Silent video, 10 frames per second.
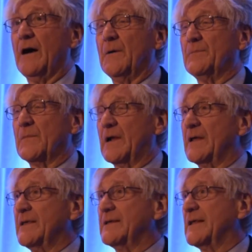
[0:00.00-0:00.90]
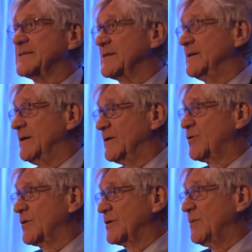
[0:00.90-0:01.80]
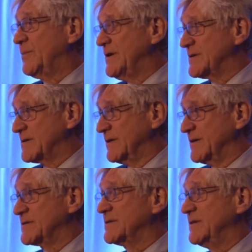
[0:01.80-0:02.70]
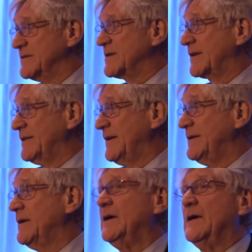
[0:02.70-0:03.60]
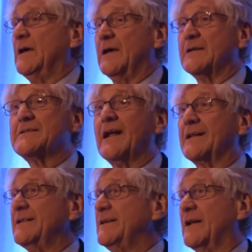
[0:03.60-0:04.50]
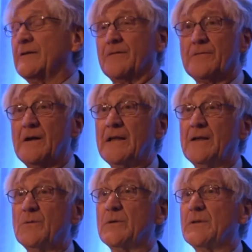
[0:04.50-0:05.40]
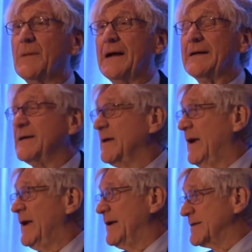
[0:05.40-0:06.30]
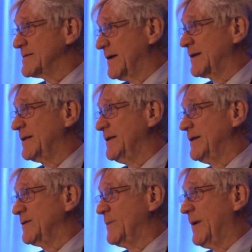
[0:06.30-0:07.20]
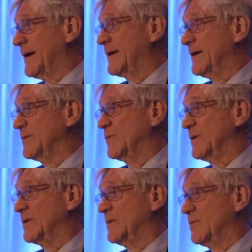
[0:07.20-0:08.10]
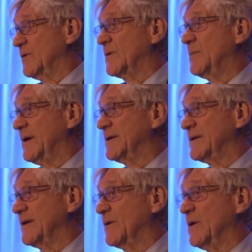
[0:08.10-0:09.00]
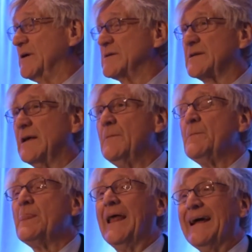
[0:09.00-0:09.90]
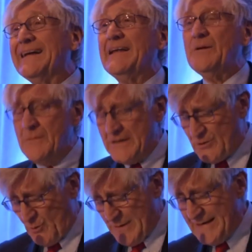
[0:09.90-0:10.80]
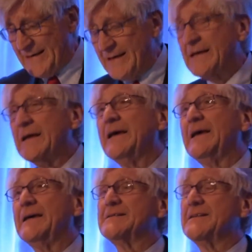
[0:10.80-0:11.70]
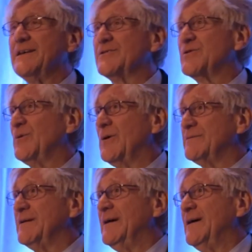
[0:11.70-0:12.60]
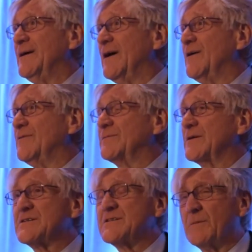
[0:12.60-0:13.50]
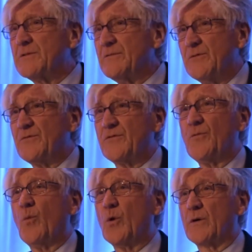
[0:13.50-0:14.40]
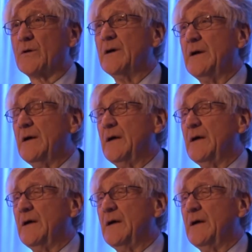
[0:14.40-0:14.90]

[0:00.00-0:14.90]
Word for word: Um, and I think that's a, a critical piece in this. Is it clean? It's not clean on the front end with the mining, and it's not clean on the back end with, with abandoning waste. And in between is the issue of, of consumptive use of water.